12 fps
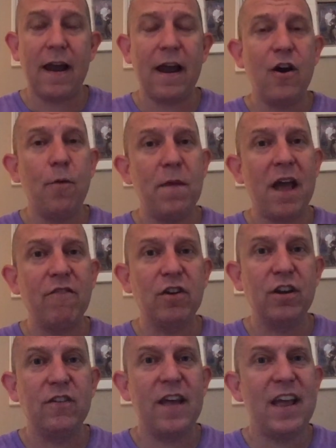I hope you have a
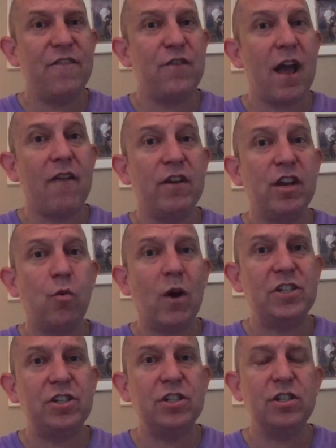good day. If you have any
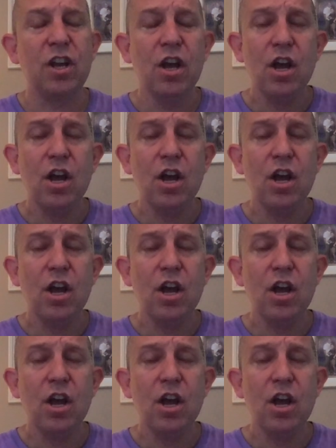questions,